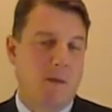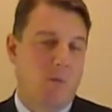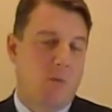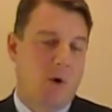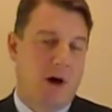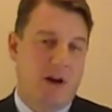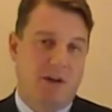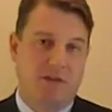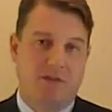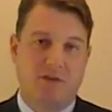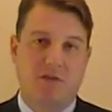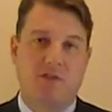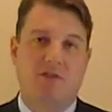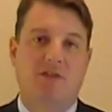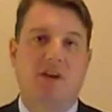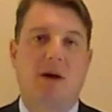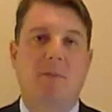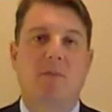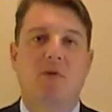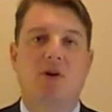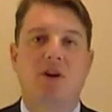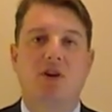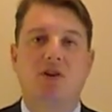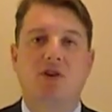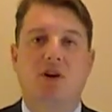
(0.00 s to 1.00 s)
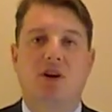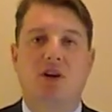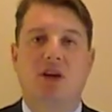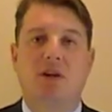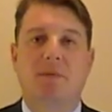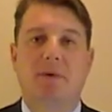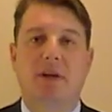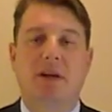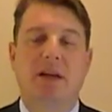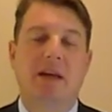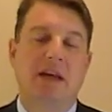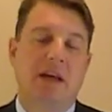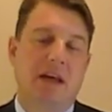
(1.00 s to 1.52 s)
One is a summary
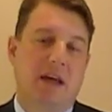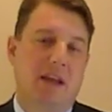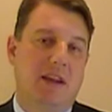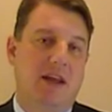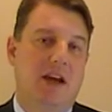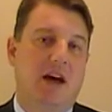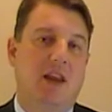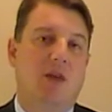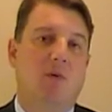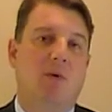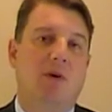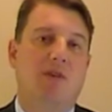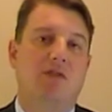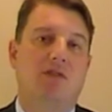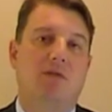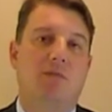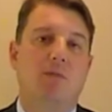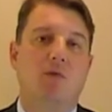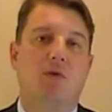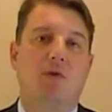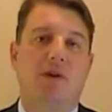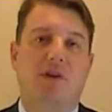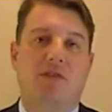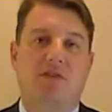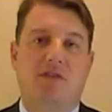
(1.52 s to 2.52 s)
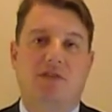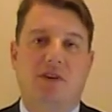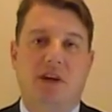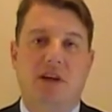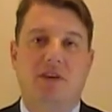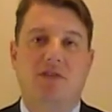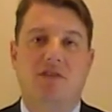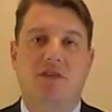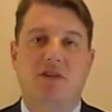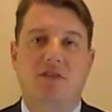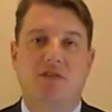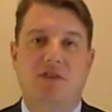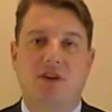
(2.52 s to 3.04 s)
document and the other one's a more
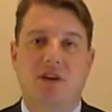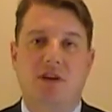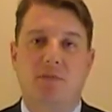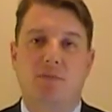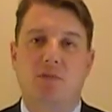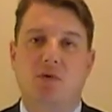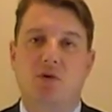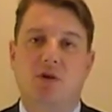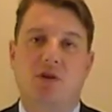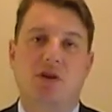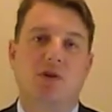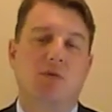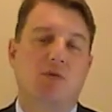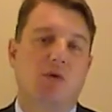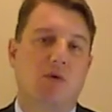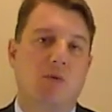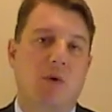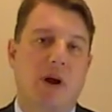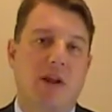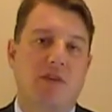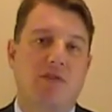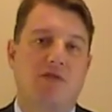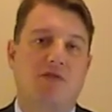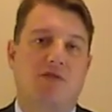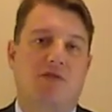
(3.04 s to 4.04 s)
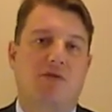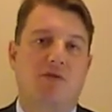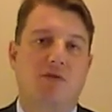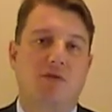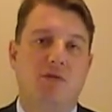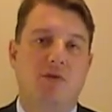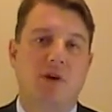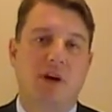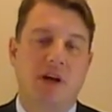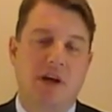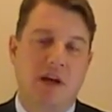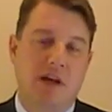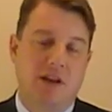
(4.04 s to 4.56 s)
extensive ebook that will run
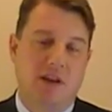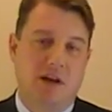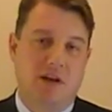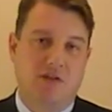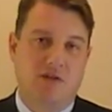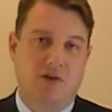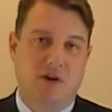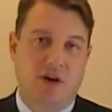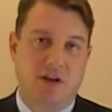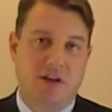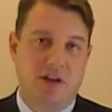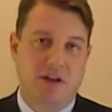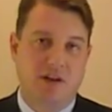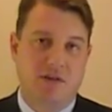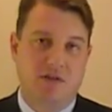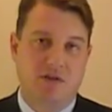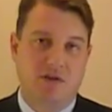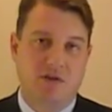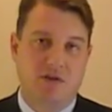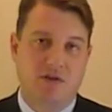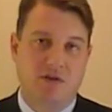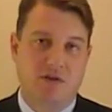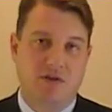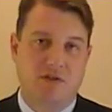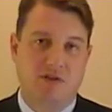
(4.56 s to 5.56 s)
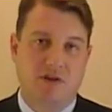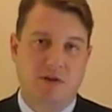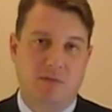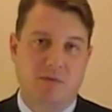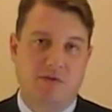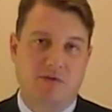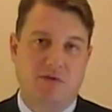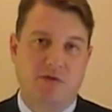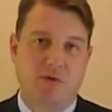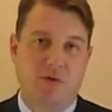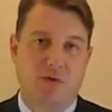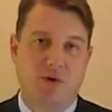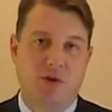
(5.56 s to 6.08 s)
through those ideas and concepts
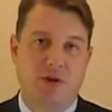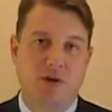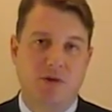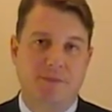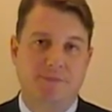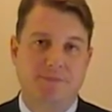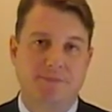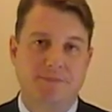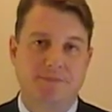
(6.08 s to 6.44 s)
for you.